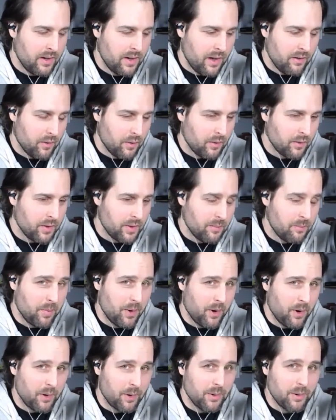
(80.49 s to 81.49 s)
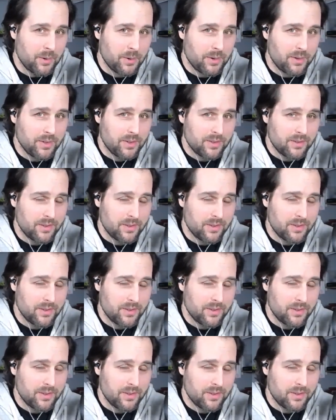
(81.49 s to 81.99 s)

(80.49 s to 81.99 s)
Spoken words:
I've only borrowed